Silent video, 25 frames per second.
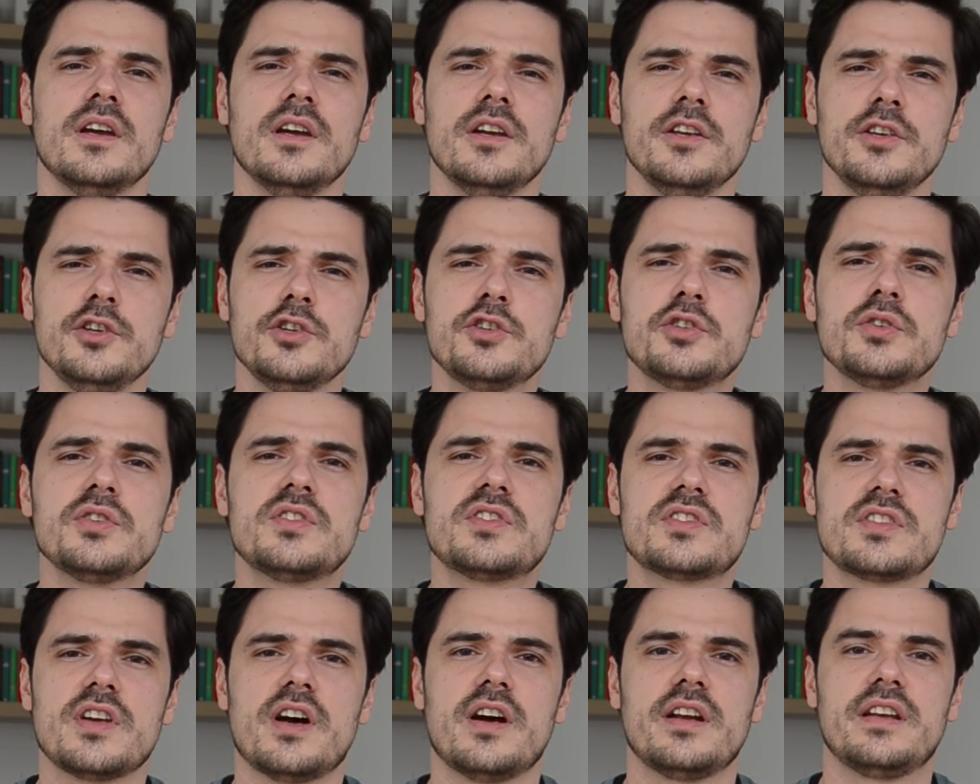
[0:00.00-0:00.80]
you should
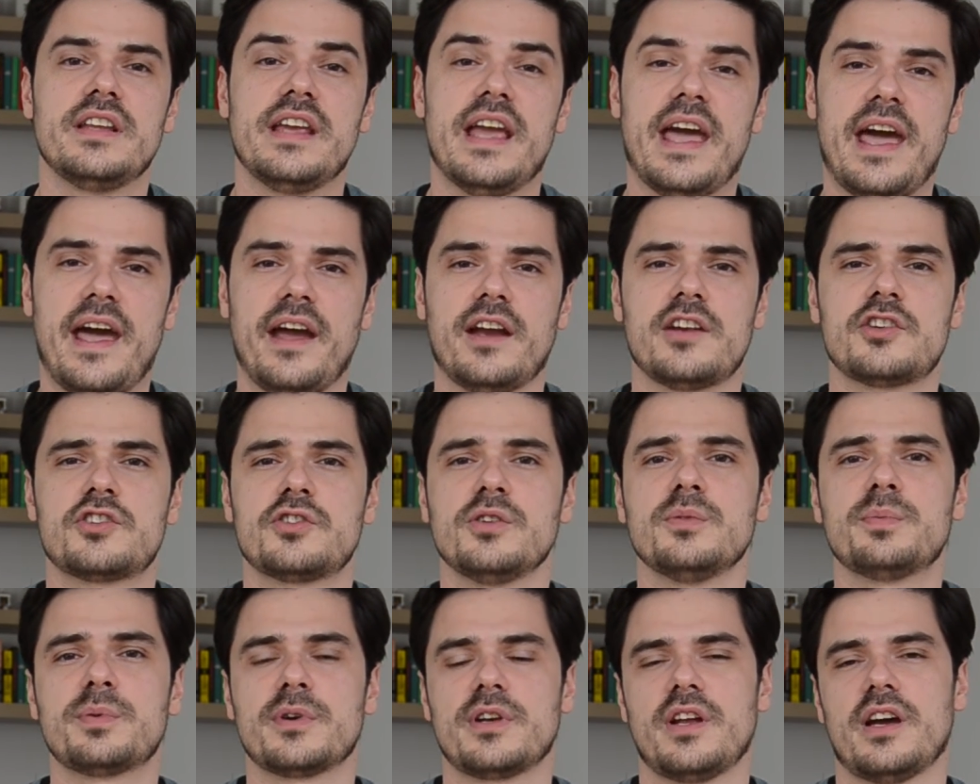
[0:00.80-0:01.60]
start the
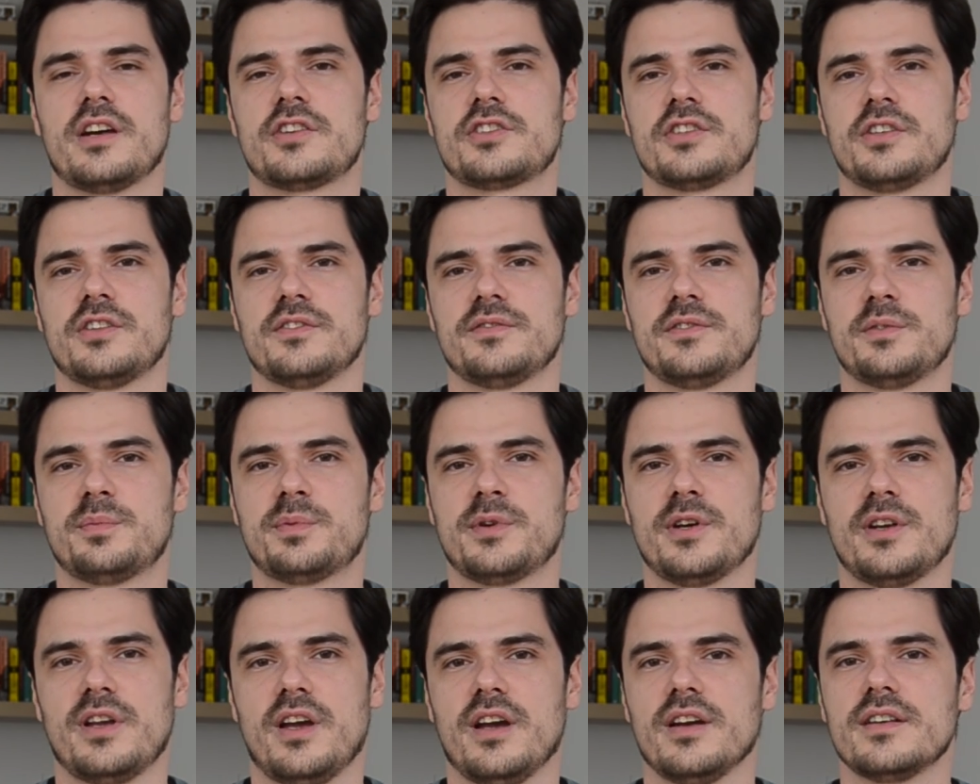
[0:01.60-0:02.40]
actual production of the
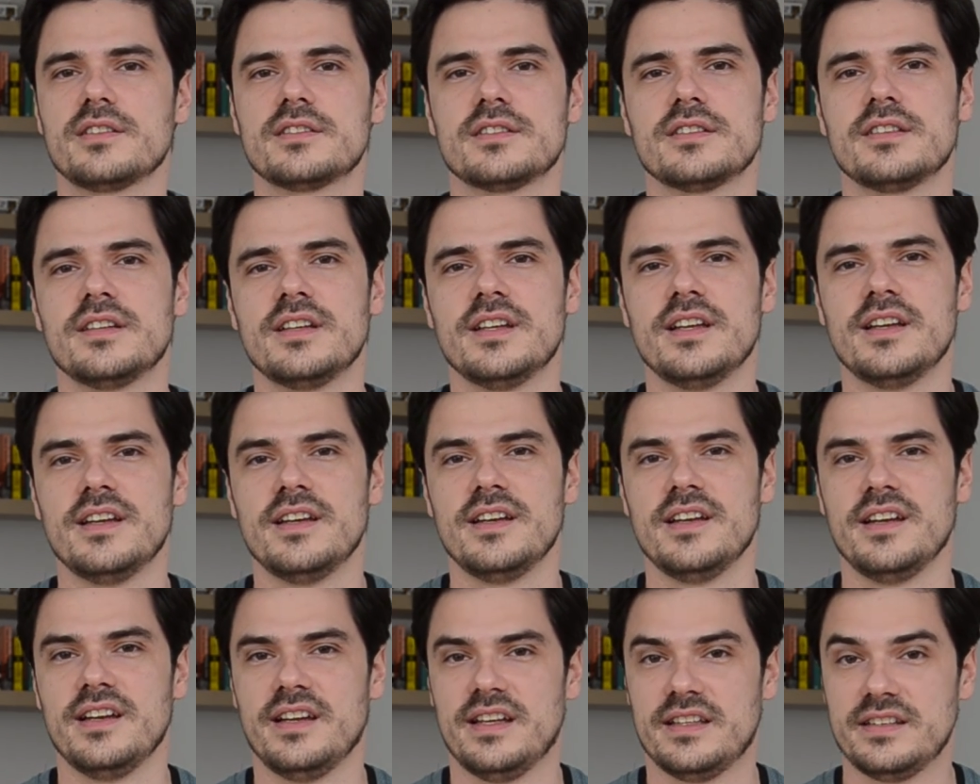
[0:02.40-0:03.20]
product.
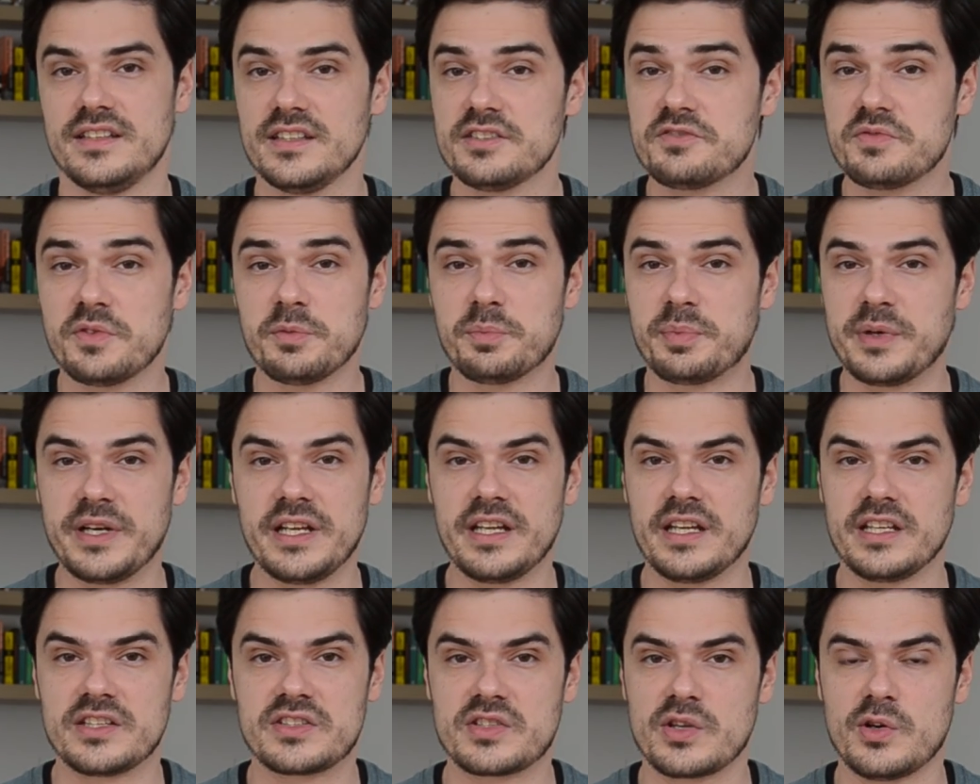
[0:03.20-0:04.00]
And this will
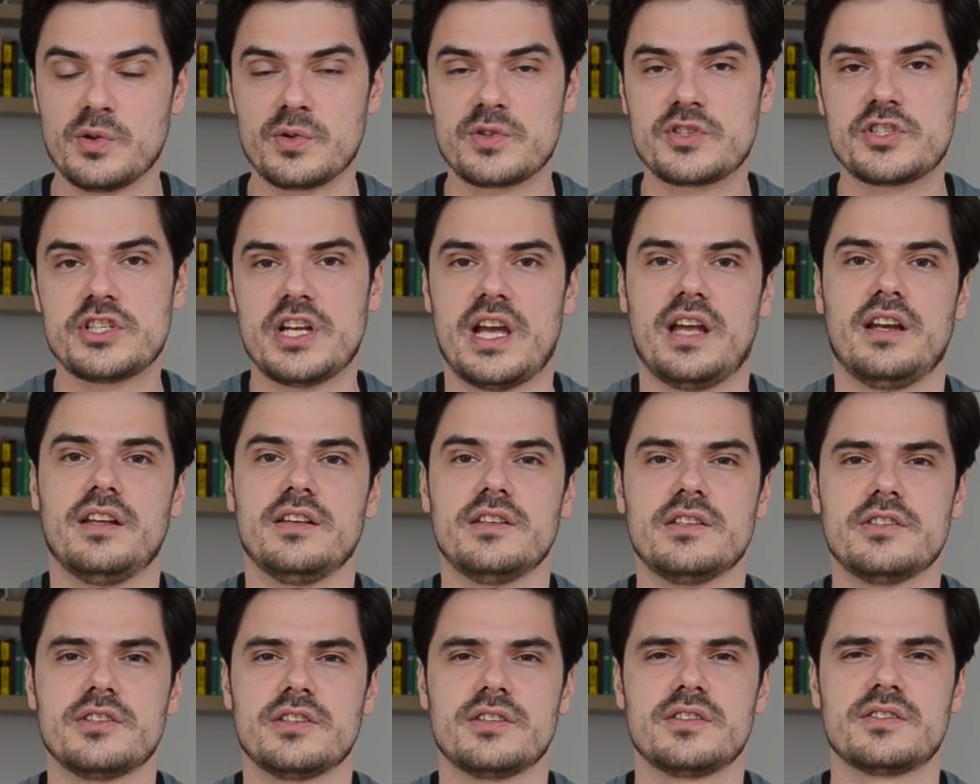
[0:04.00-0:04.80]
bring its own
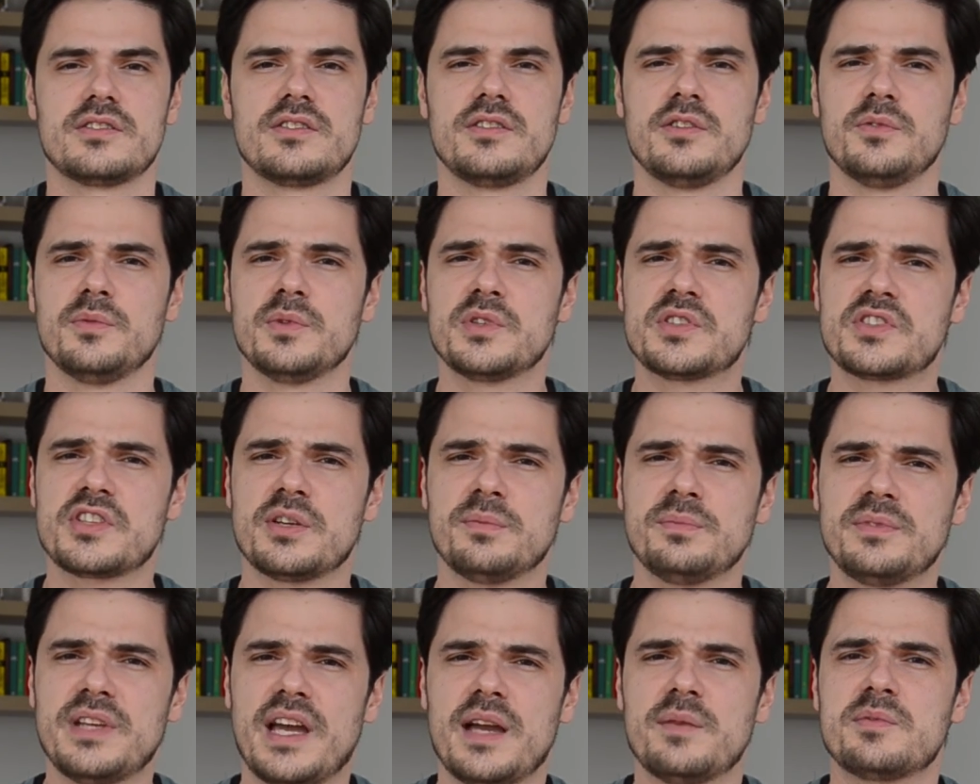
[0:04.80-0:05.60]
challenges. You will
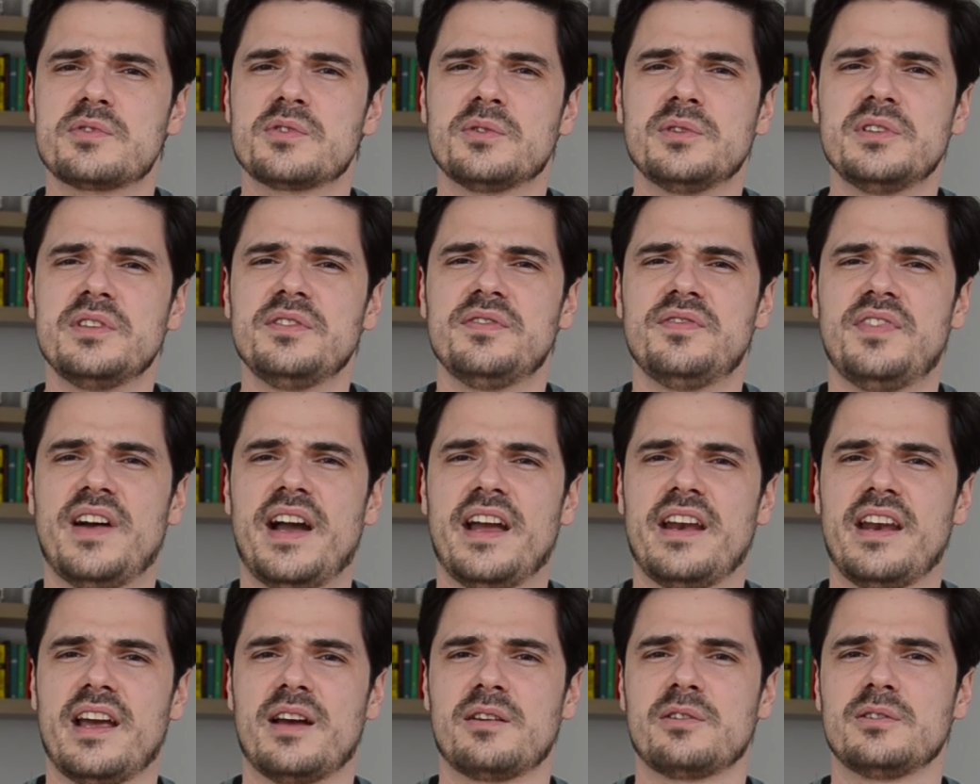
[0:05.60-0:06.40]
sometimes only
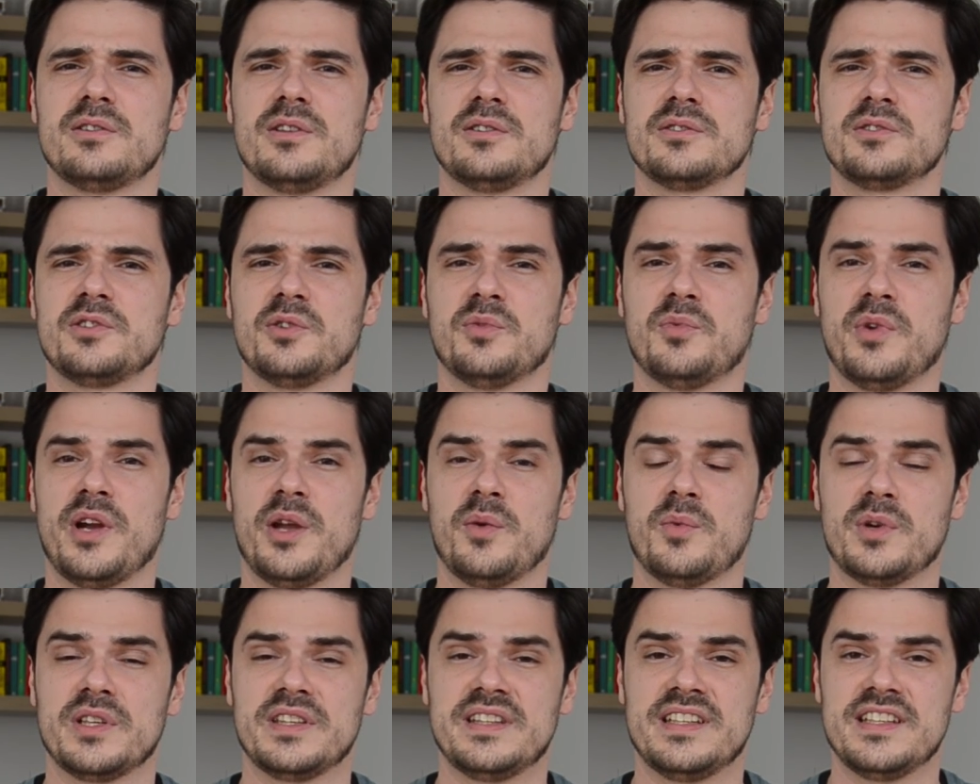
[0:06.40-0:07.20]
find out along the way
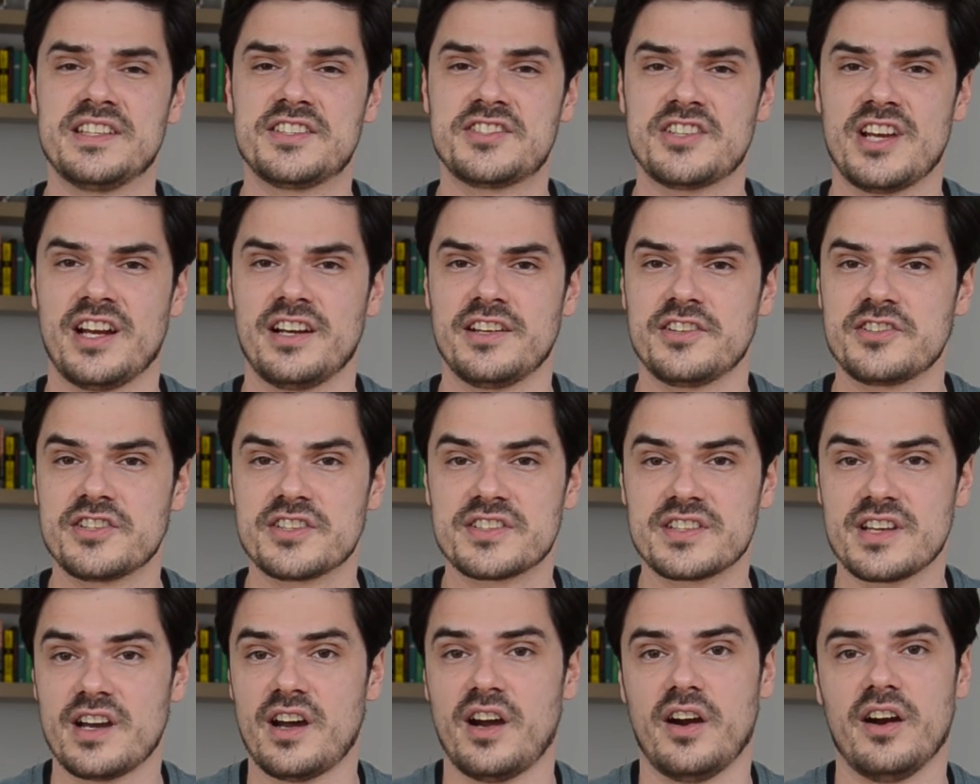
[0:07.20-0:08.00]
what these
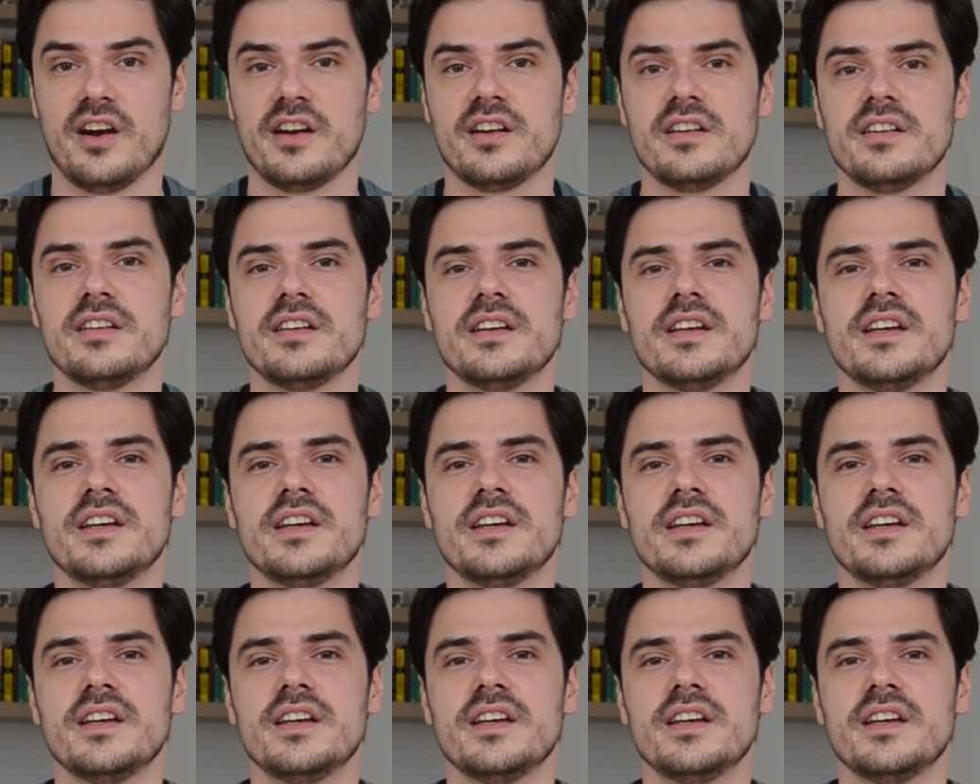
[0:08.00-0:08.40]
challenges are.